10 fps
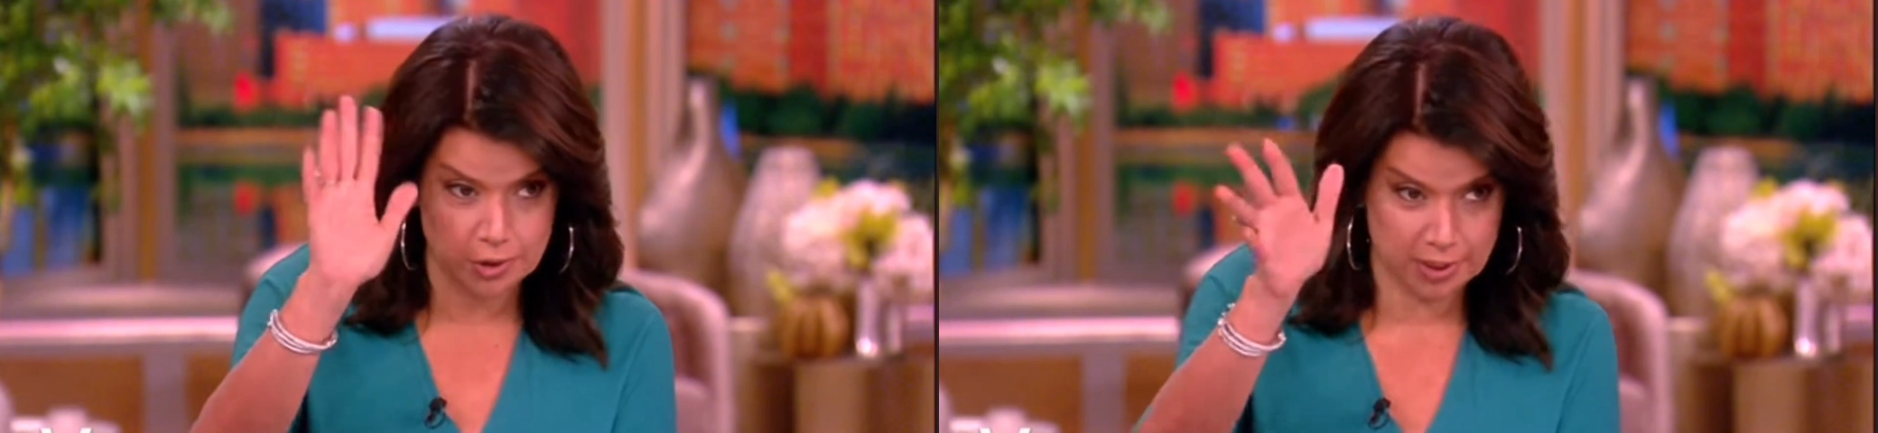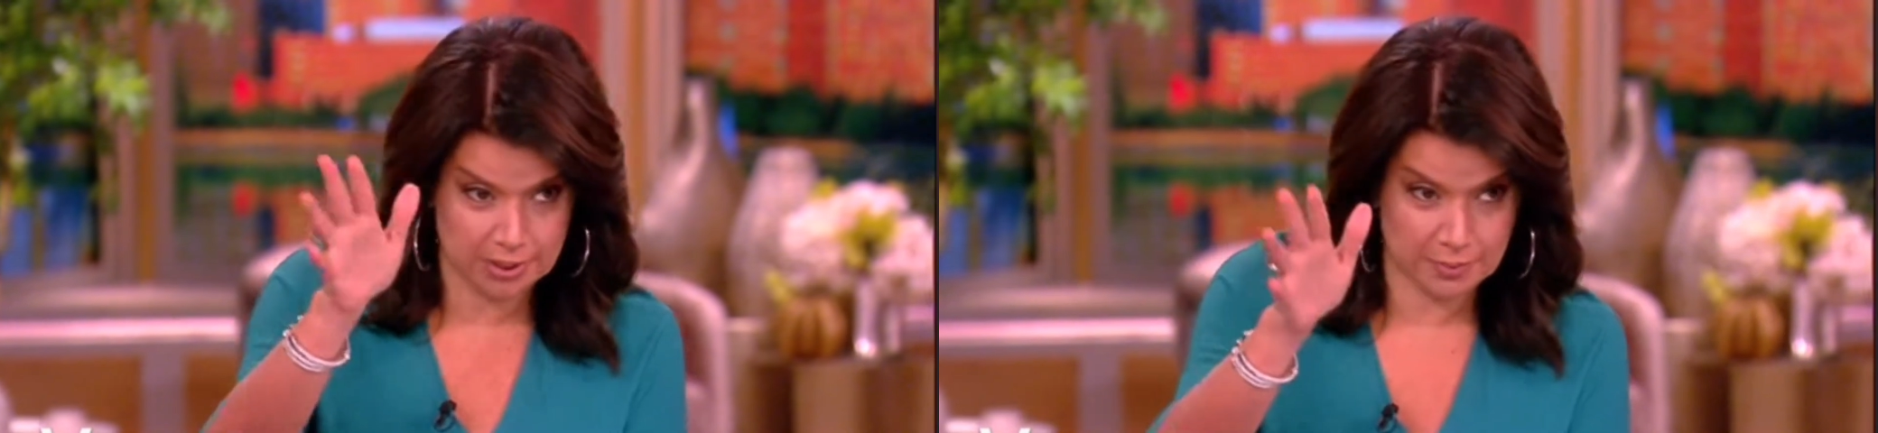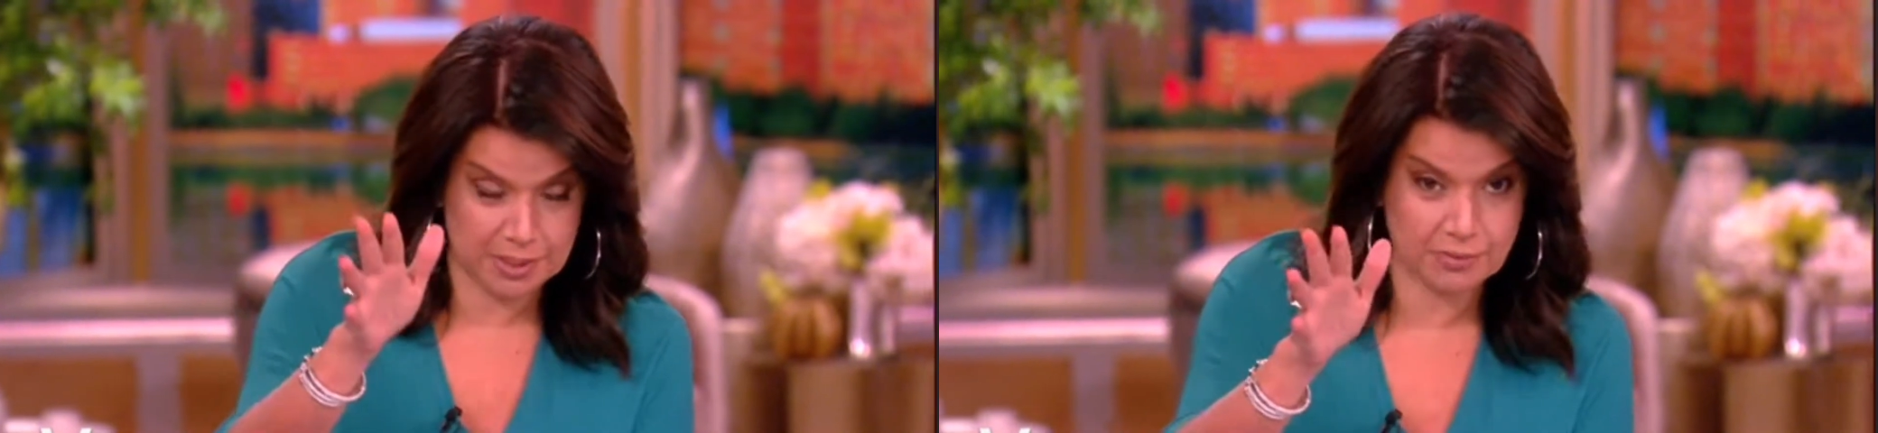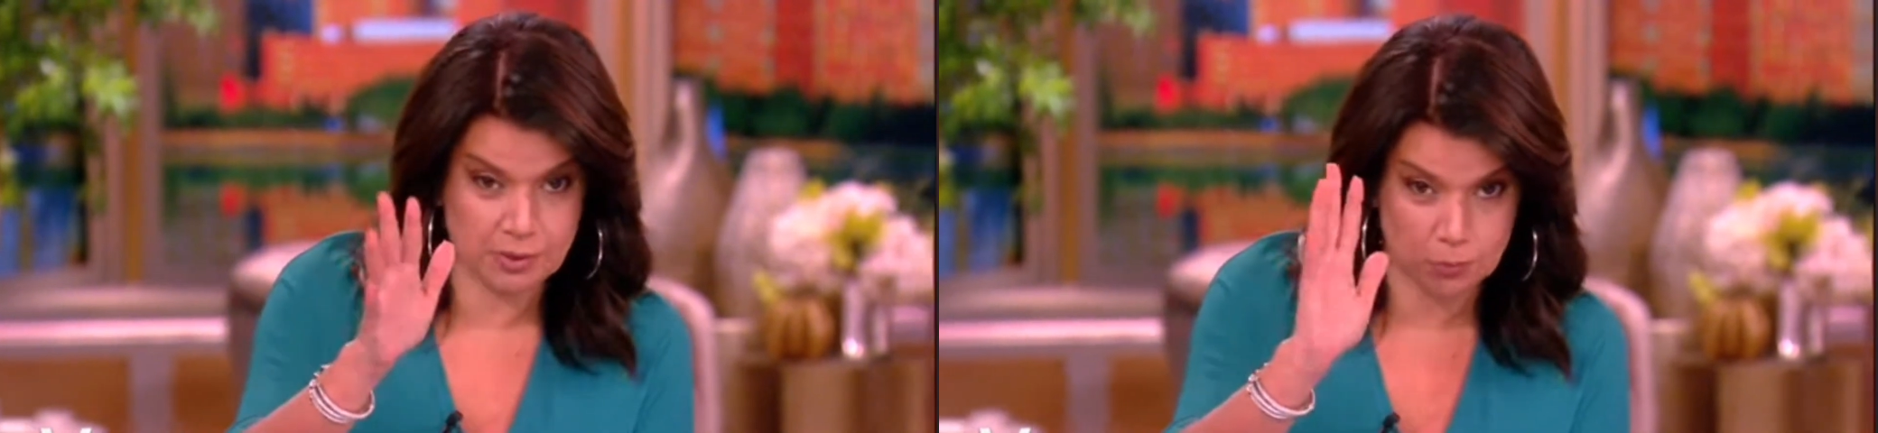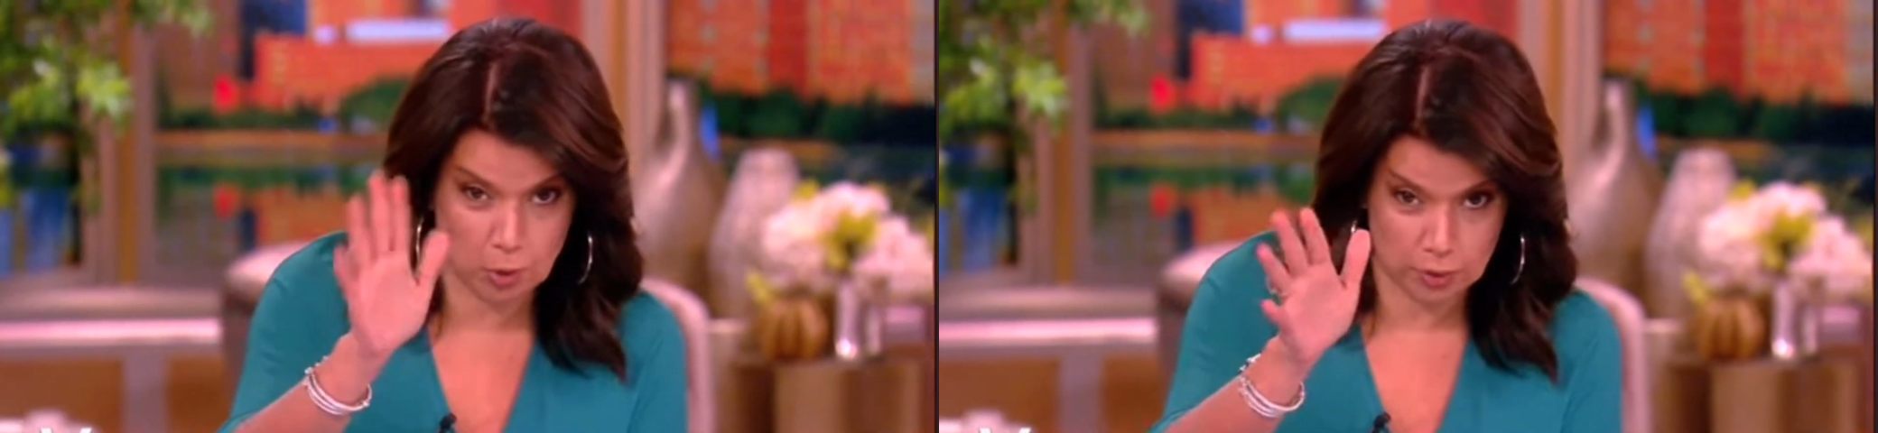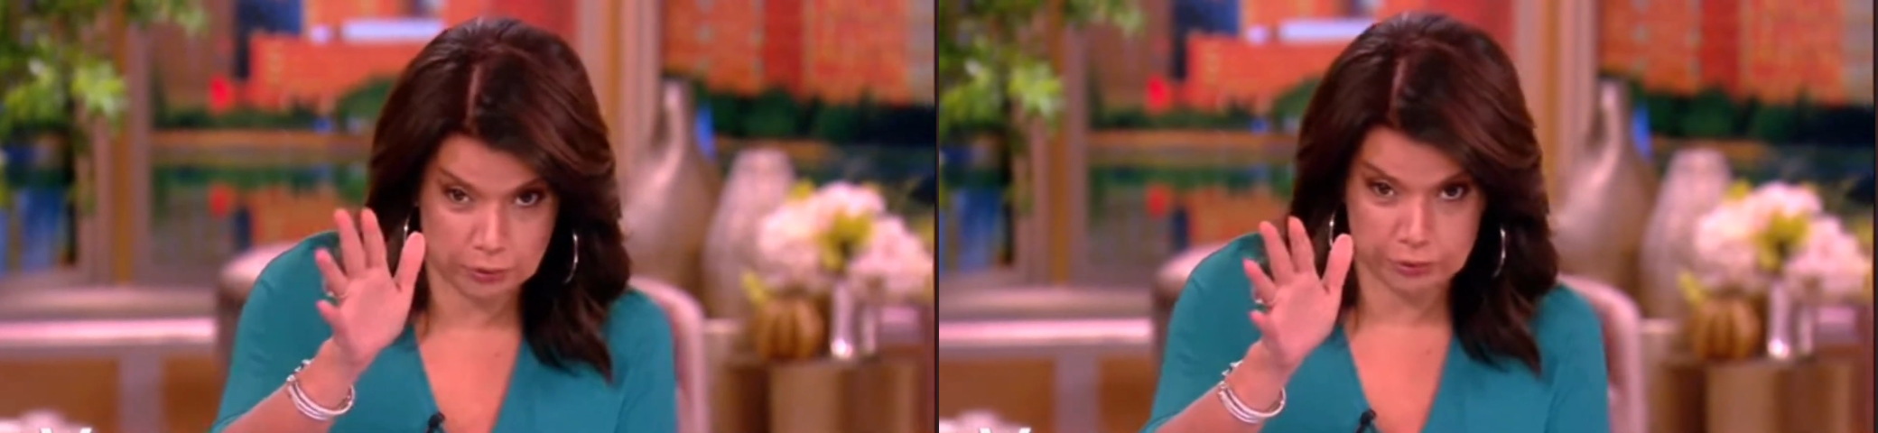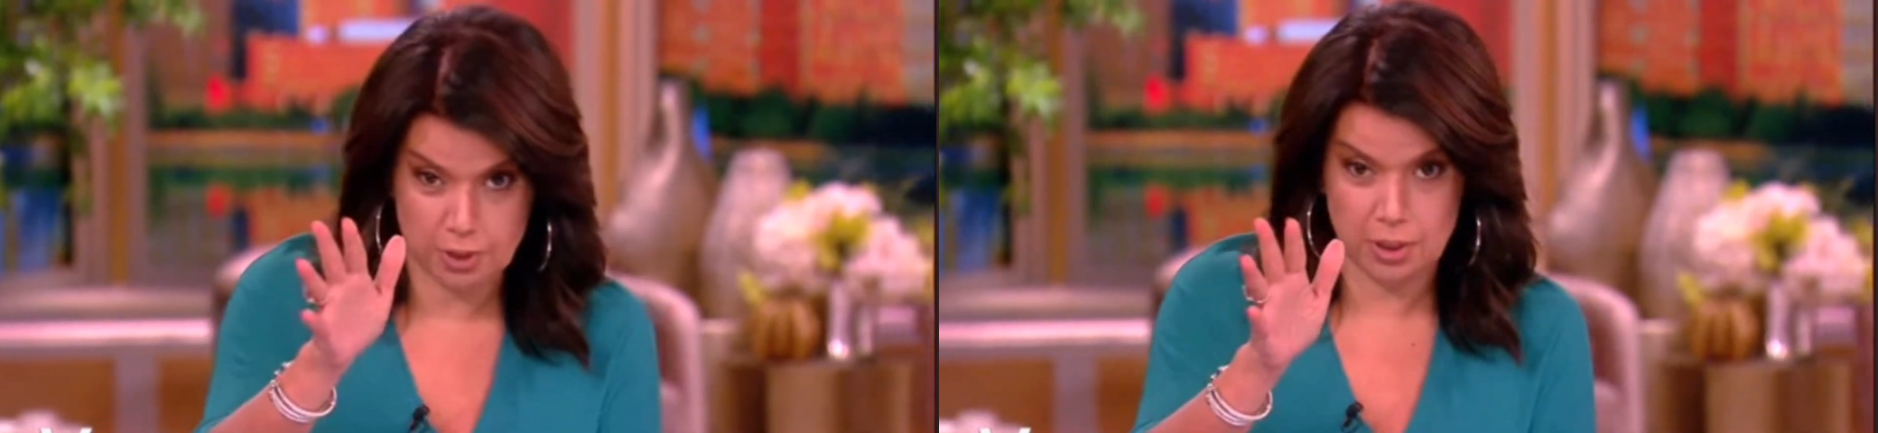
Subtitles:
you're going to be even worse.